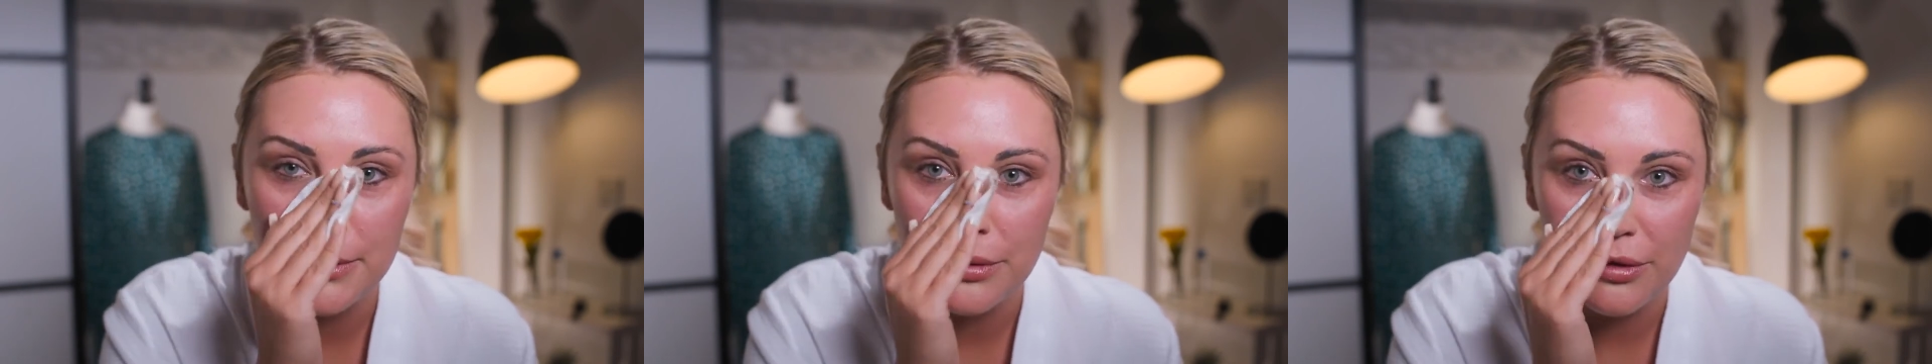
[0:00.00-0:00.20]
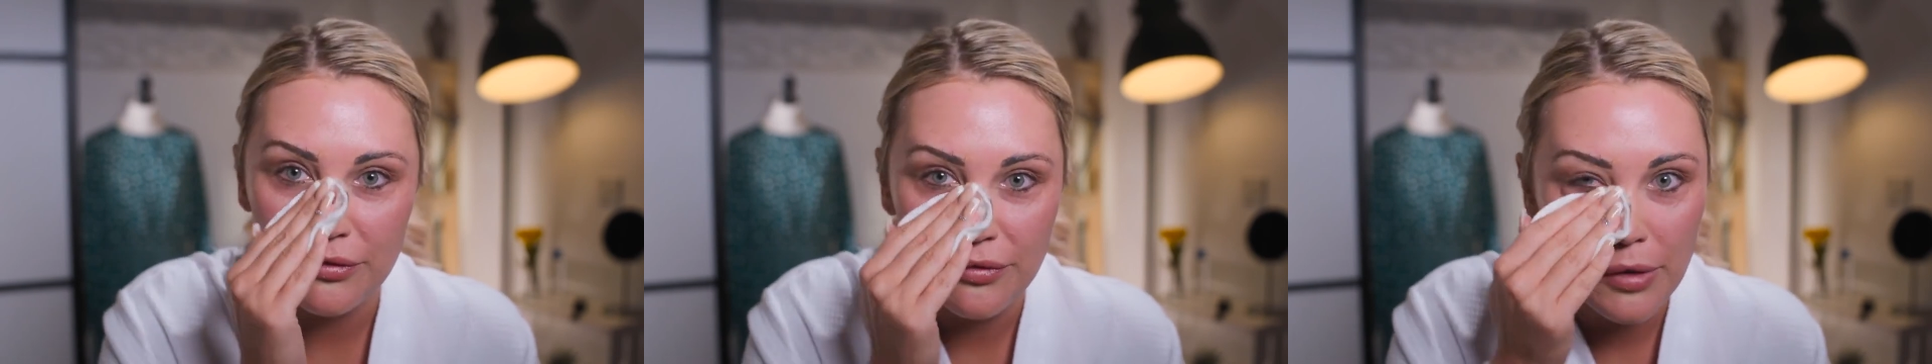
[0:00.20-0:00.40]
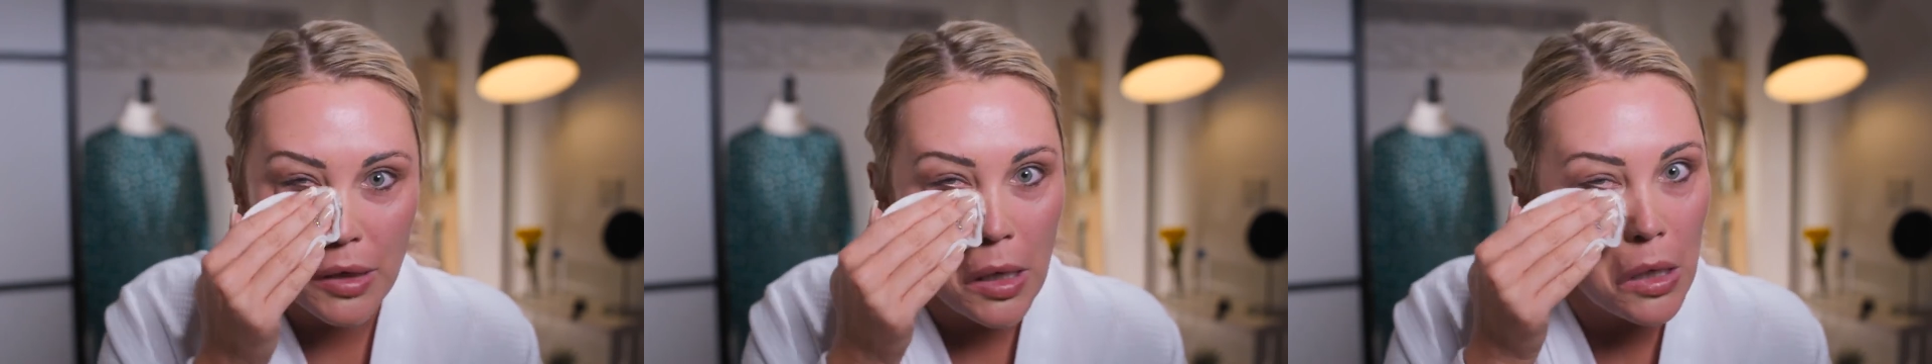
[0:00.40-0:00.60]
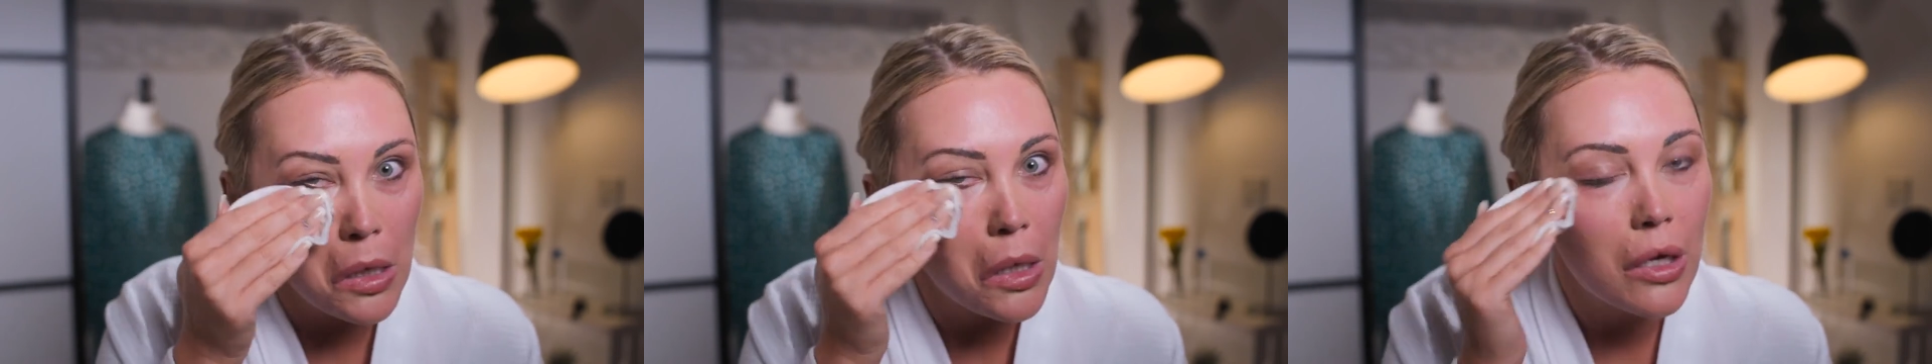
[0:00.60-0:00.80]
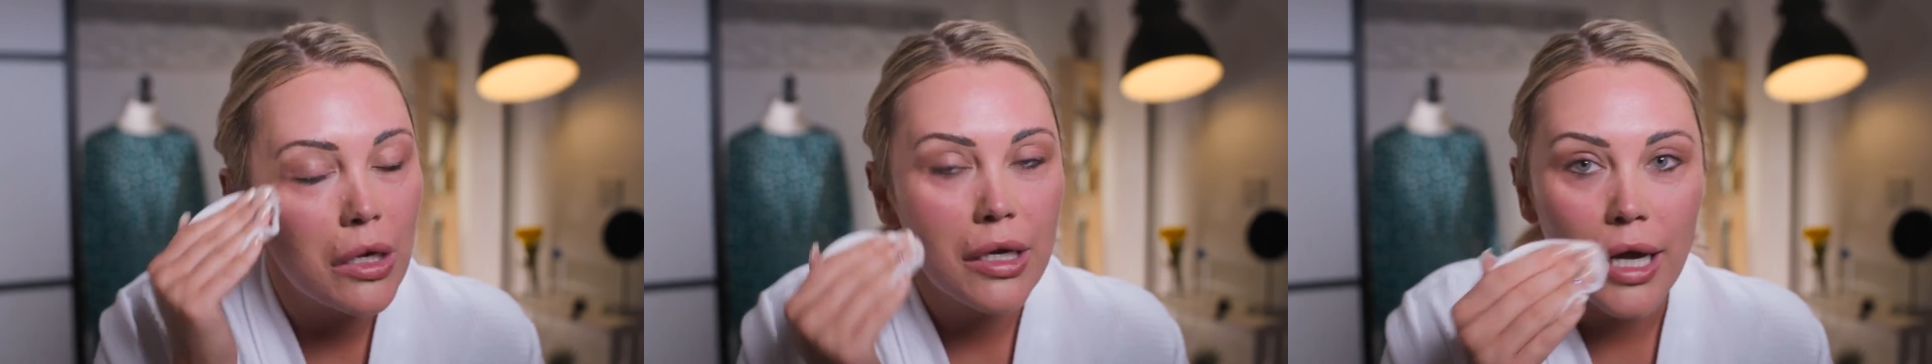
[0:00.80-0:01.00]
So if
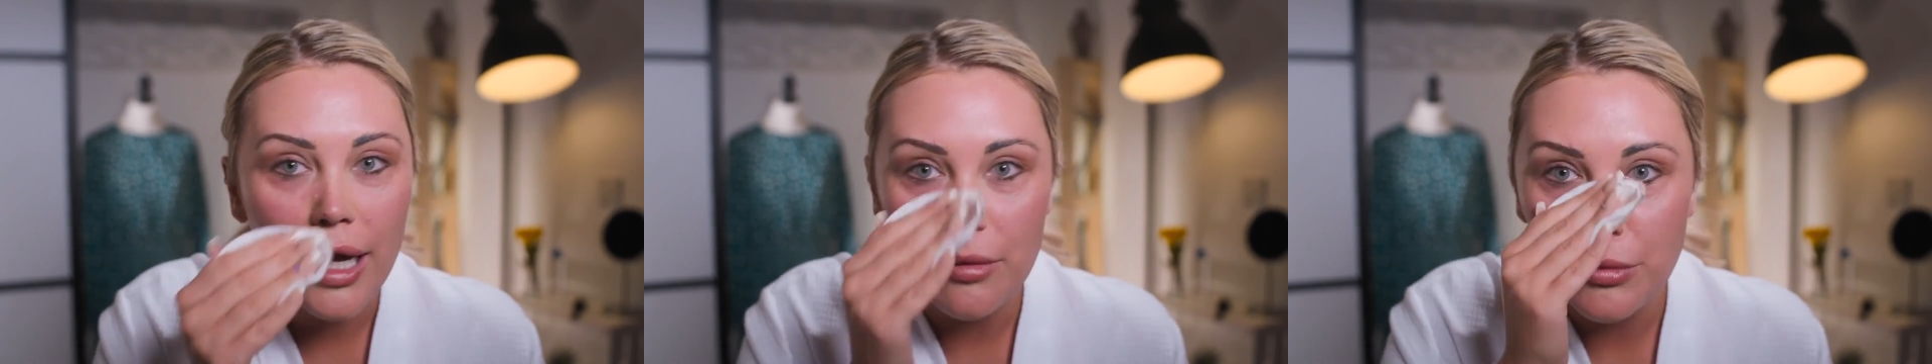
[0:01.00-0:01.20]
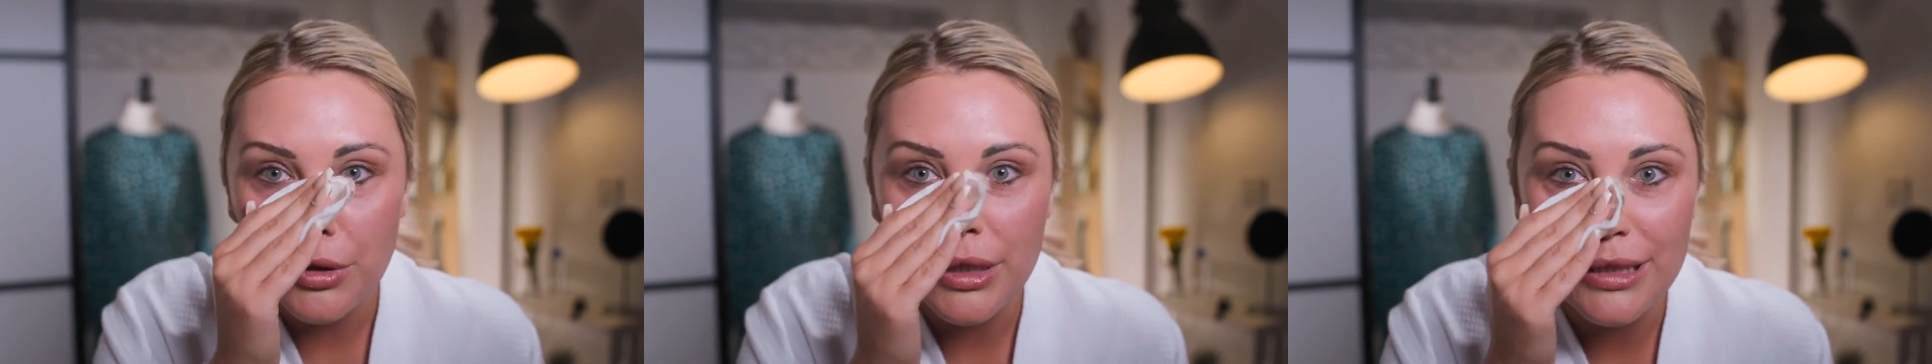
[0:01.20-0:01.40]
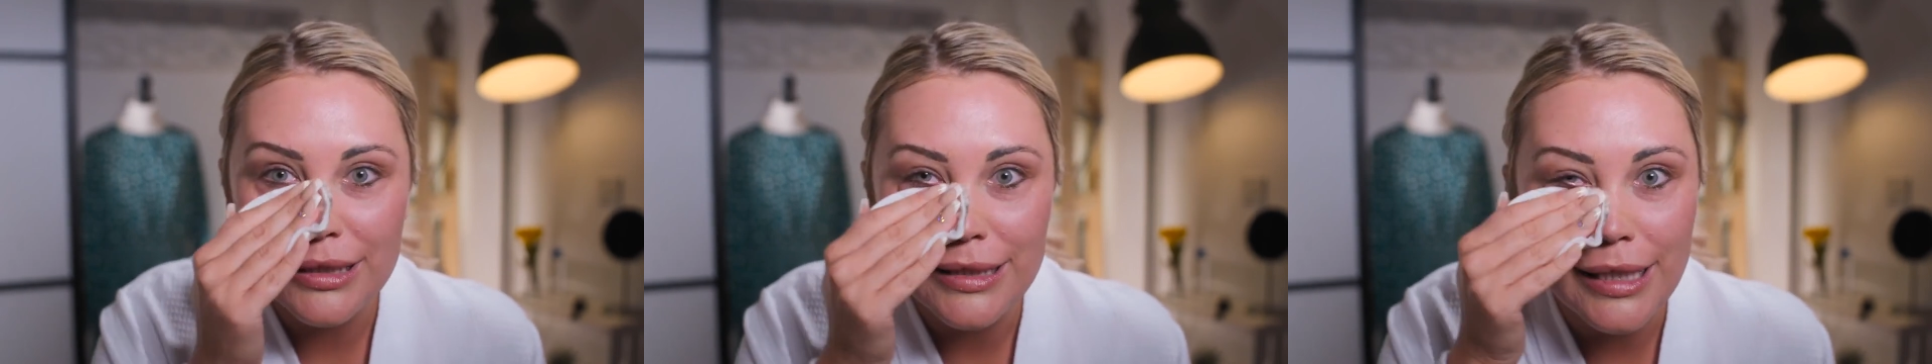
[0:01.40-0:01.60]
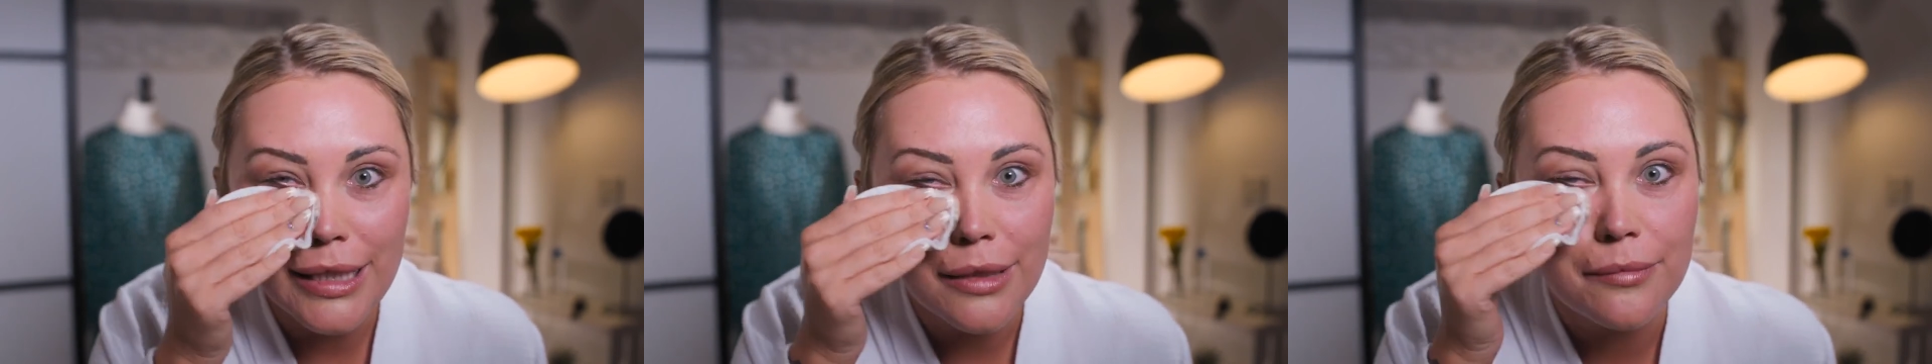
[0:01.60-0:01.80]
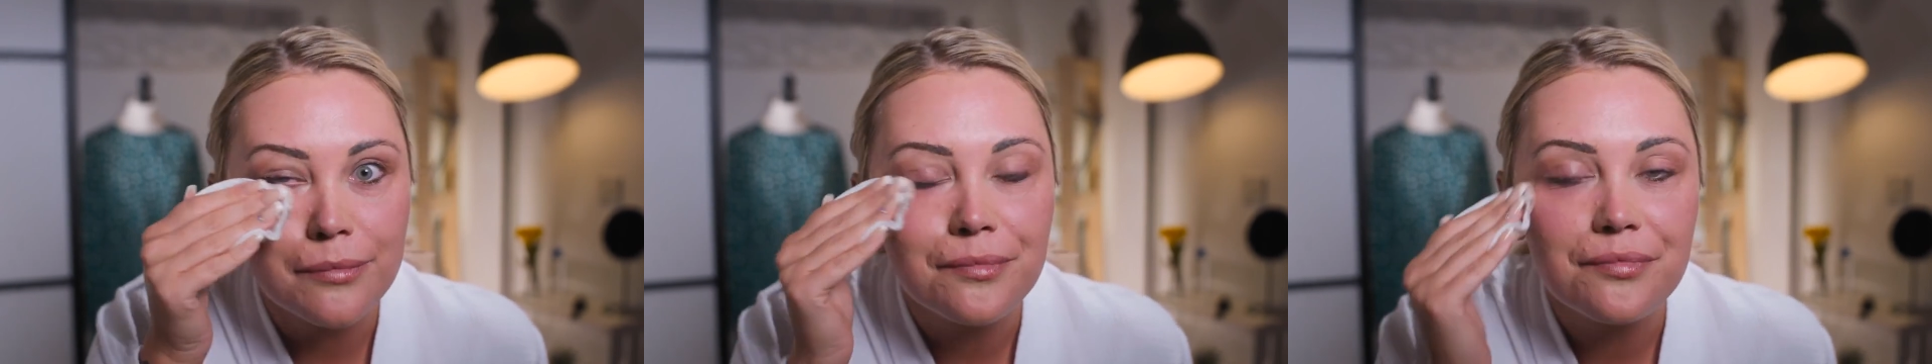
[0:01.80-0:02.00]
I'm on a date